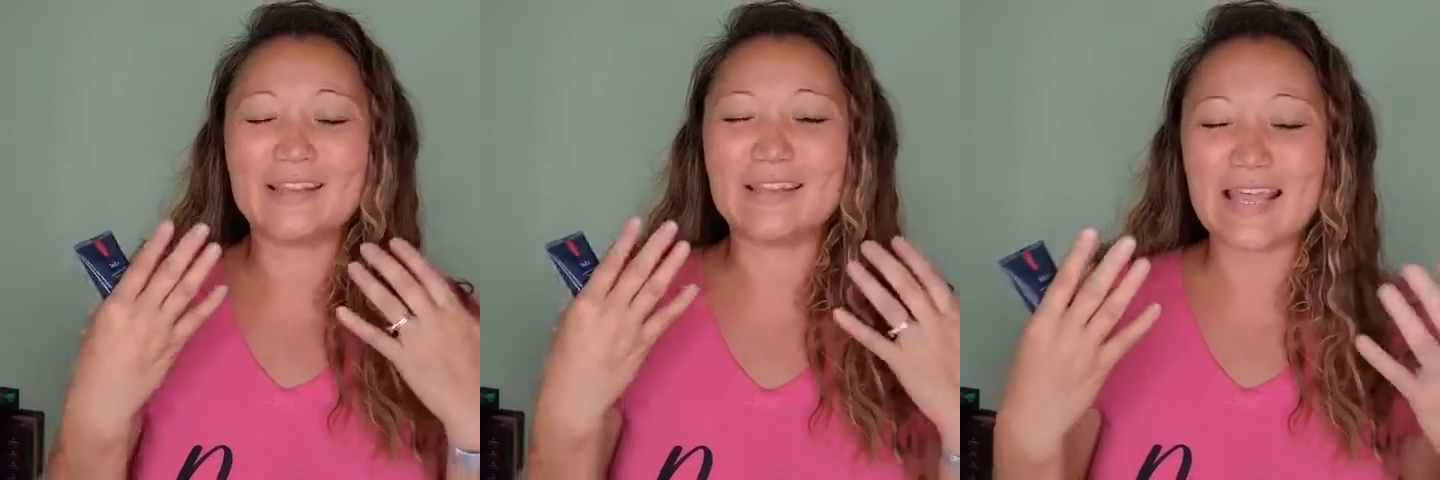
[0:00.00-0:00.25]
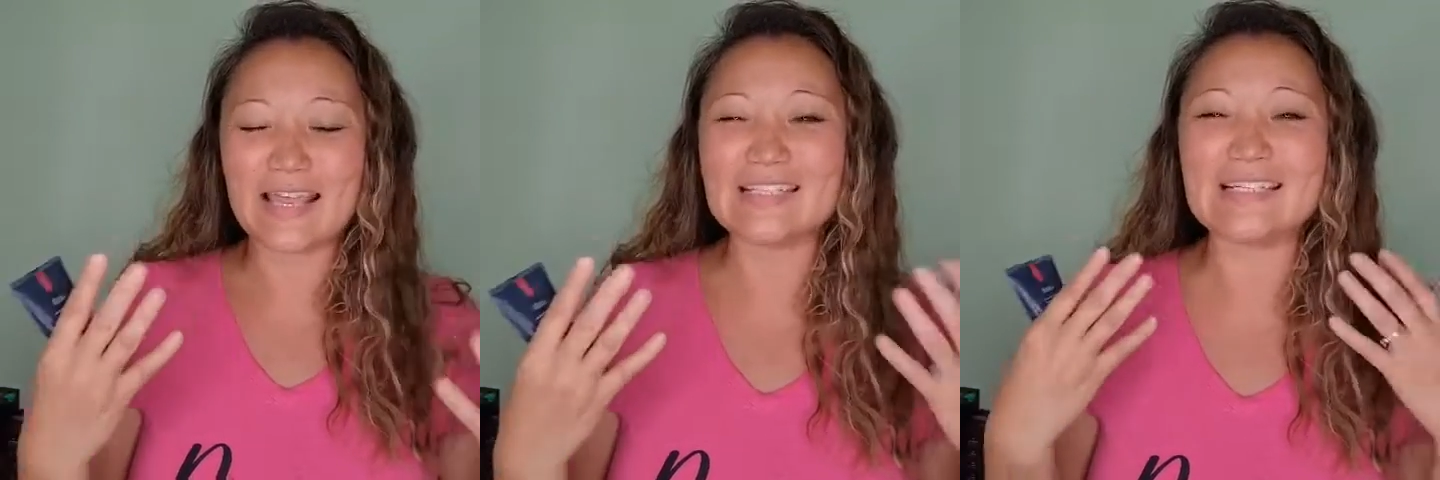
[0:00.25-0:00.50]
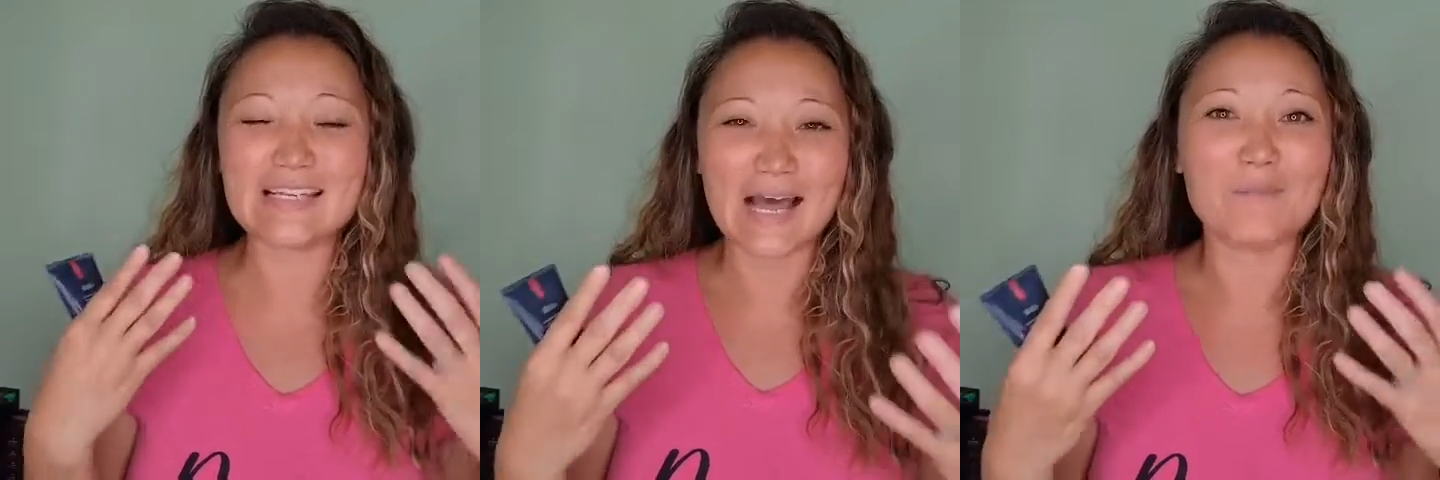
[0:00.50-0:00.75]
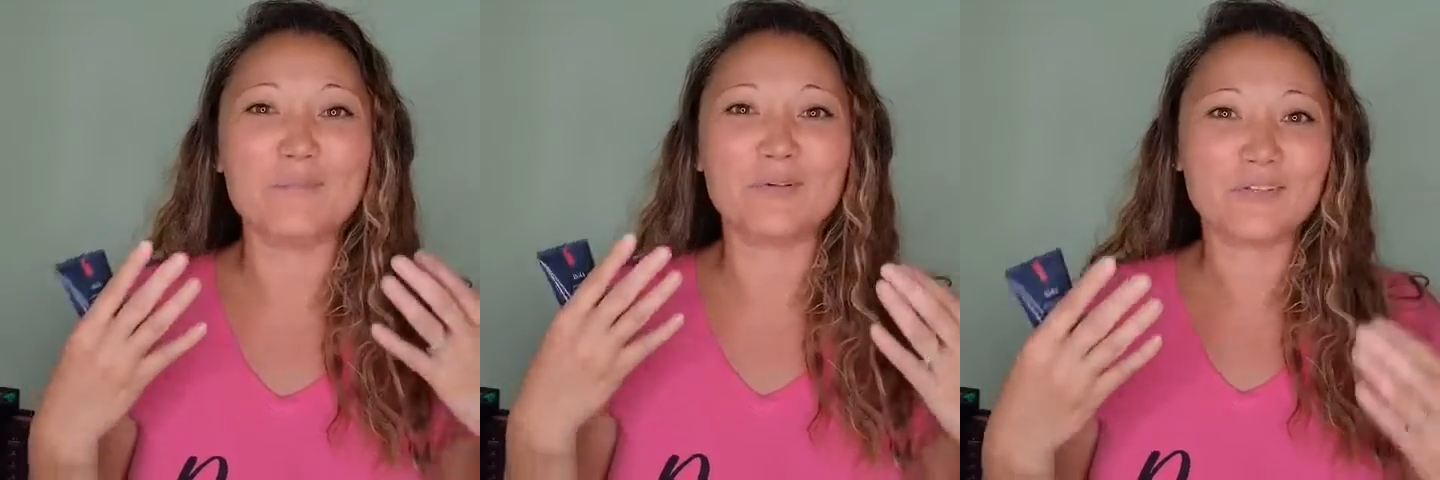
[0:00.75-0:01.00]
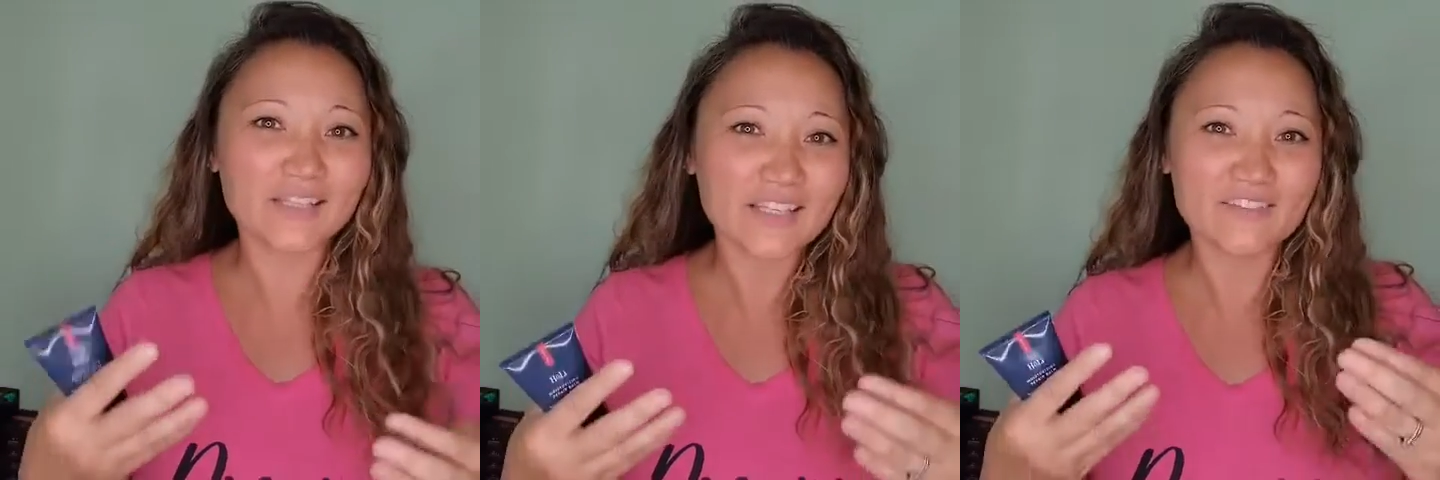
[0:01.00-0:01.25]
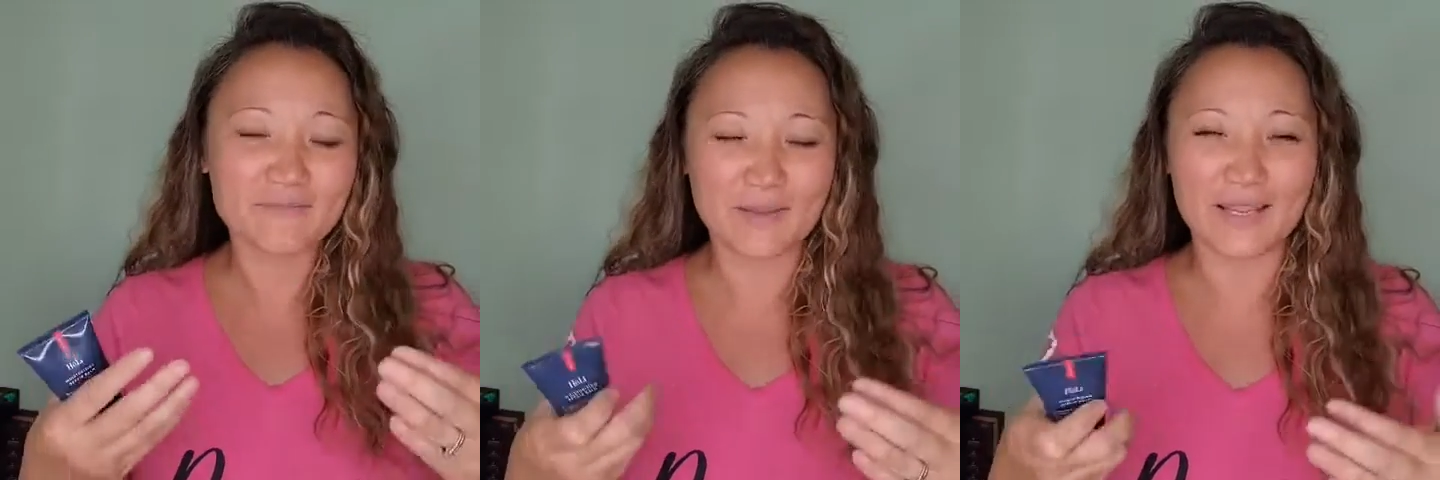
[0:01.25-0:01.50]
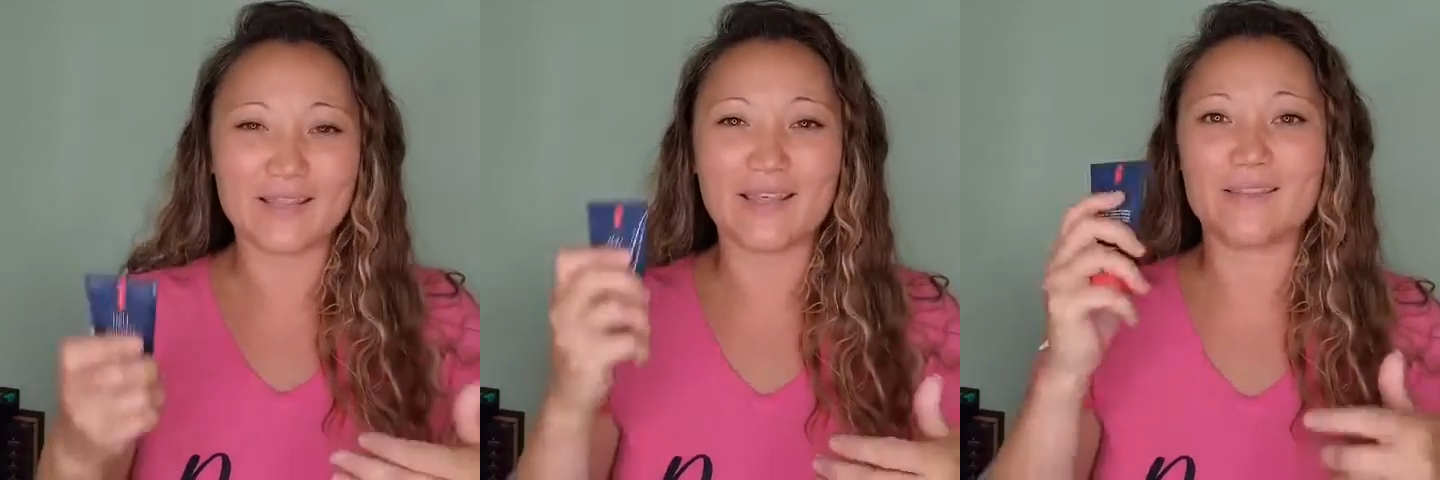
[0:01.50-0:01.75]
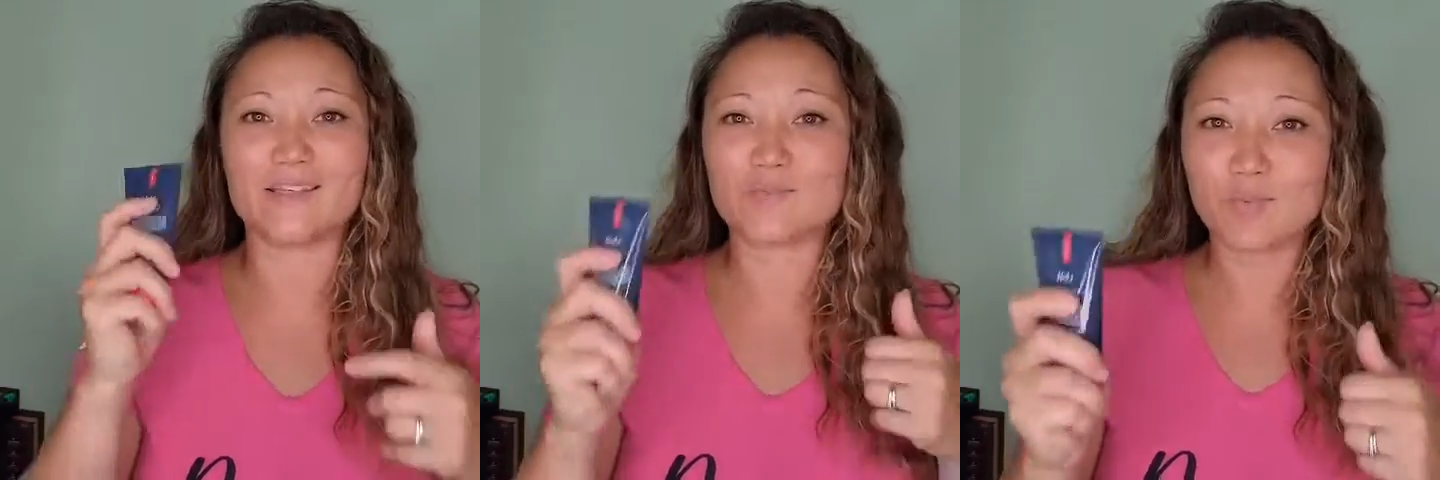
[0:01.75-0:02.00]
they did not believe me
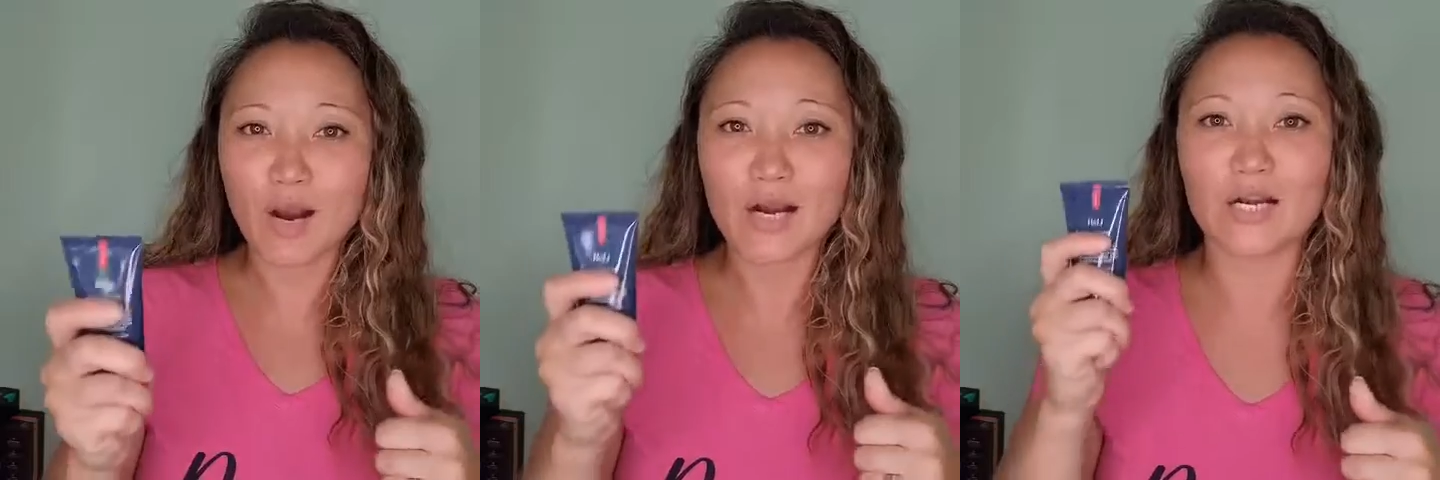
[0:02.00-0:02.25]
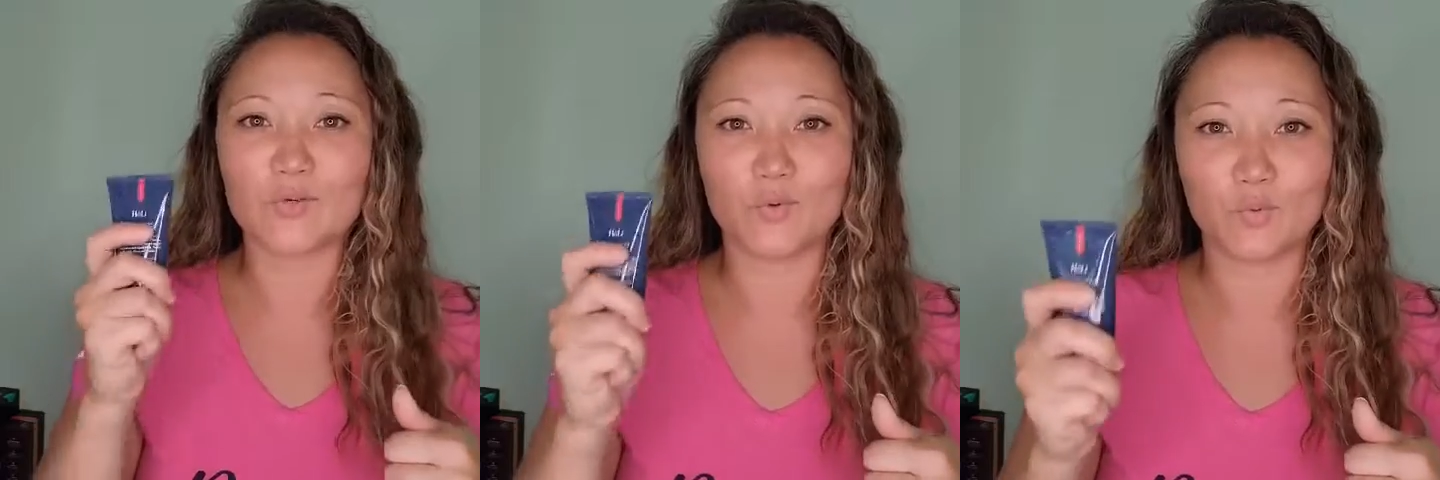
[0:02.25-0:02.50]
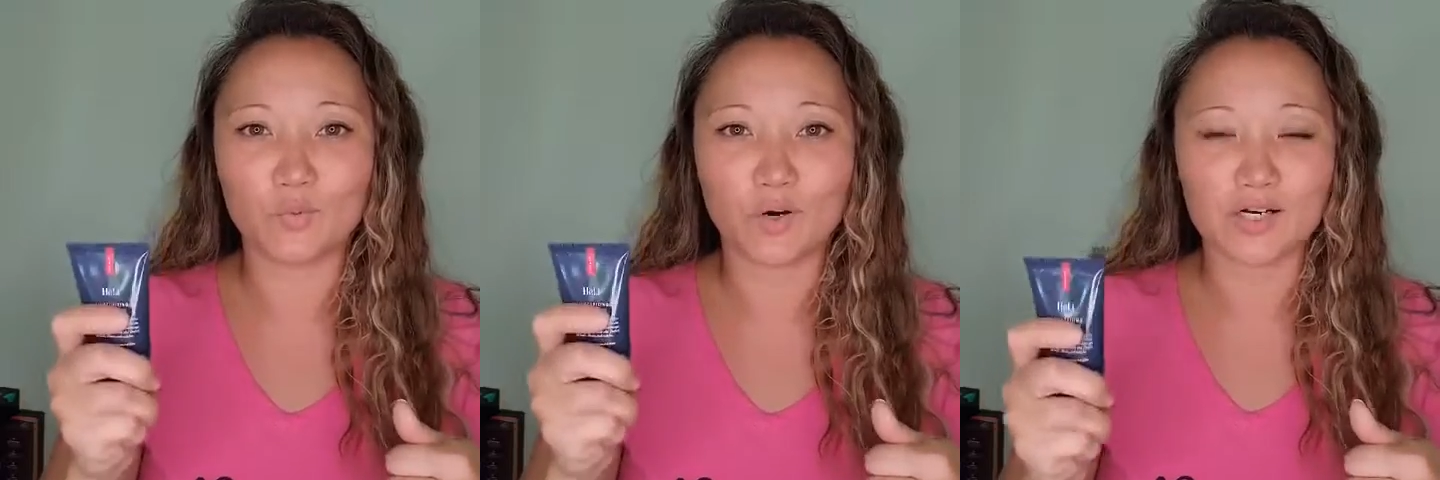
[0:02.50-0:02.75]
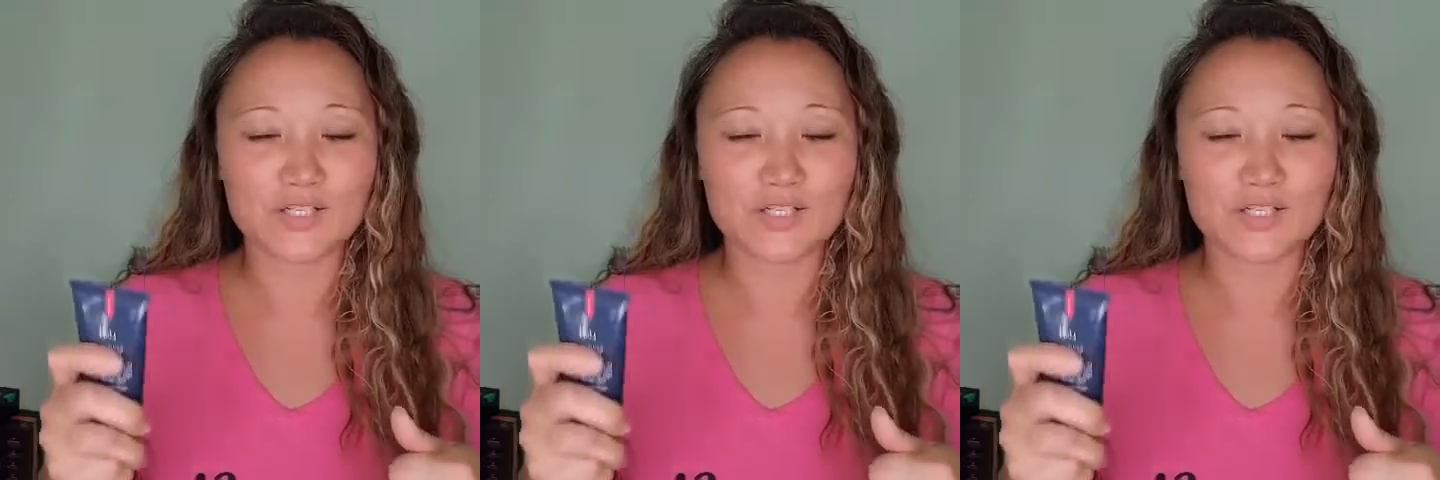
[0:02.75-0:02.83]
that this product would work.